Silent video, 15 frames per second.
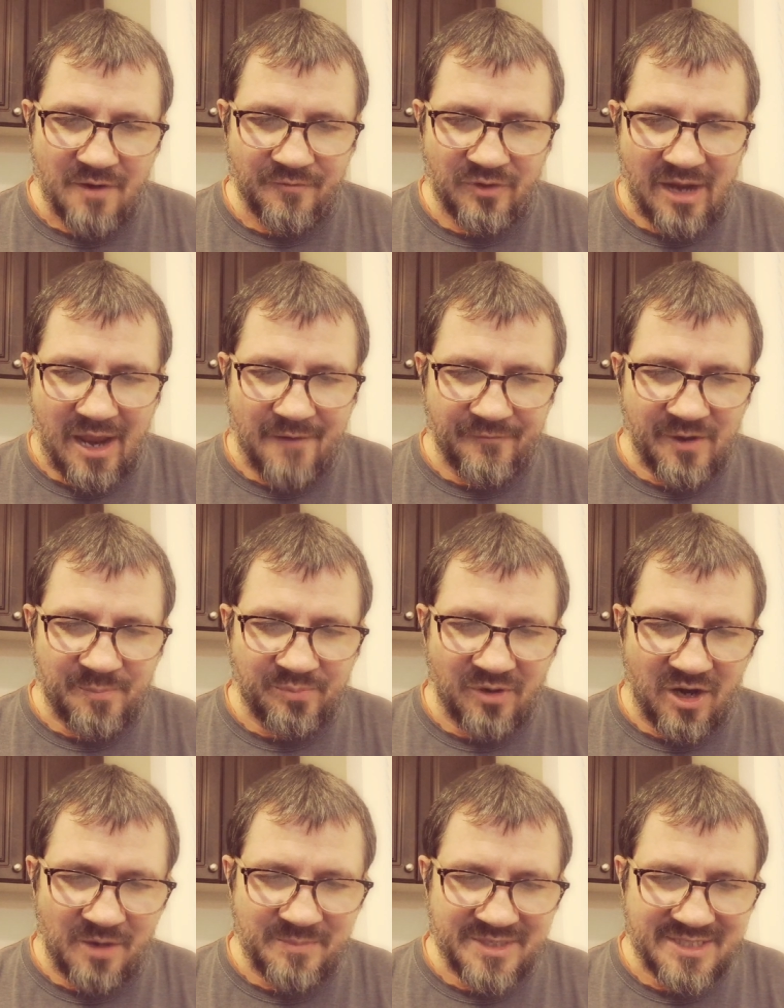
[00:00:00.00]
For every
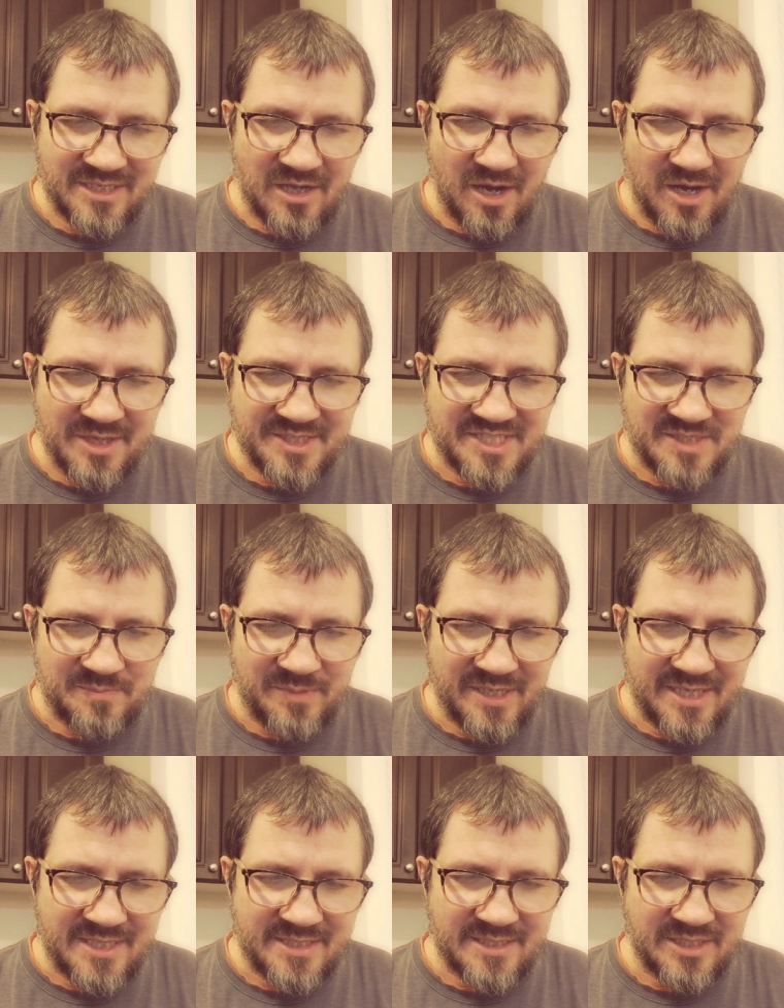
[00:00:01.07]
promise God
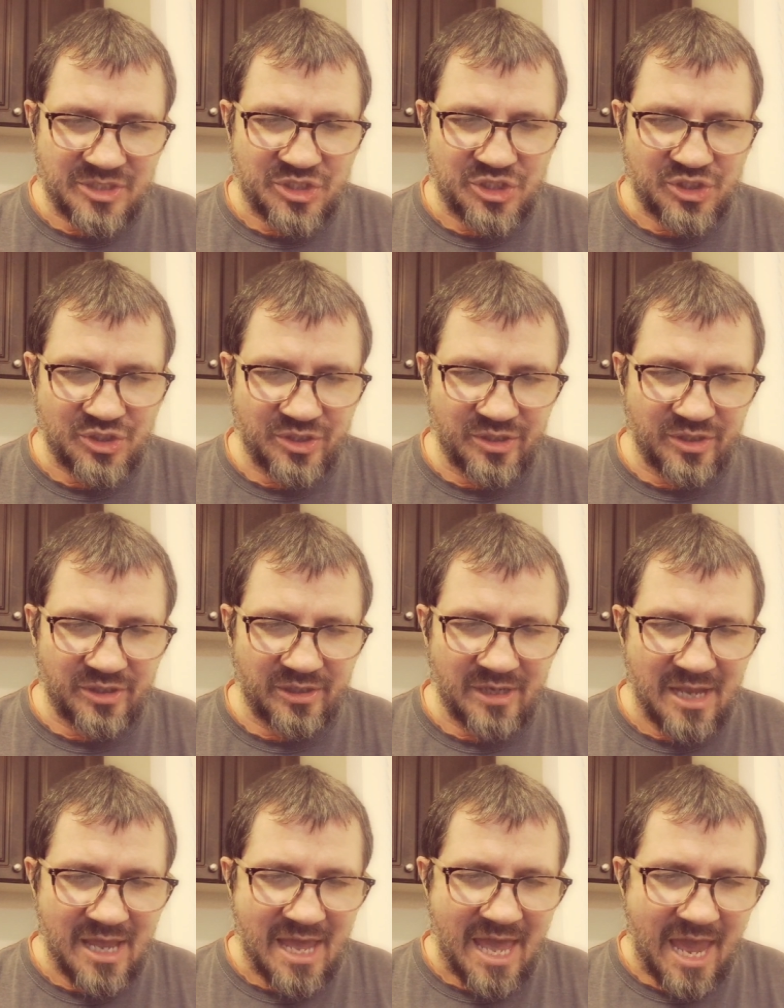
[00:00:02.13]
speaks is
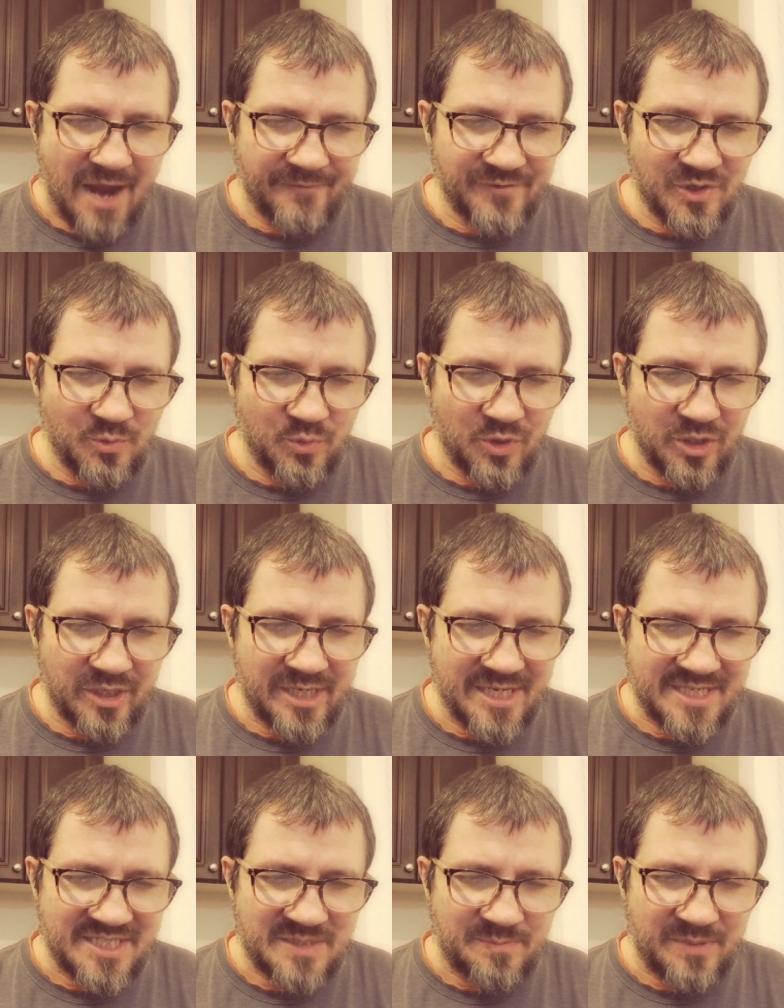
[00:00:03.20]
sure, every word
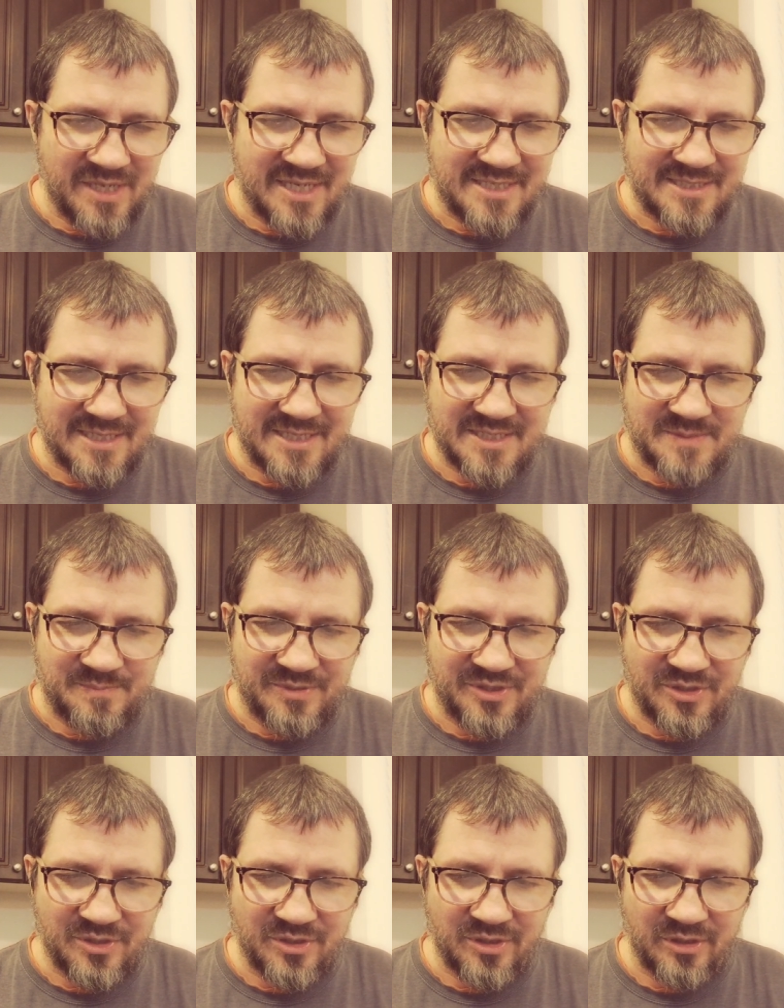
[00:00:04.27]
he speaks is
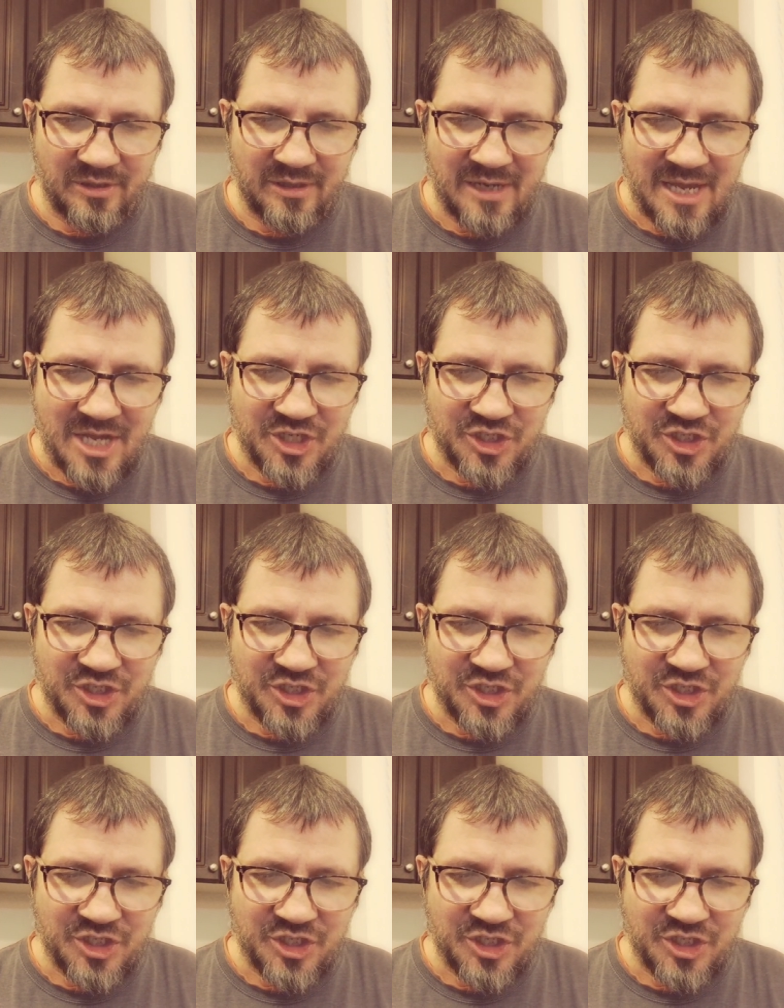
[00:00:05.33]
pure,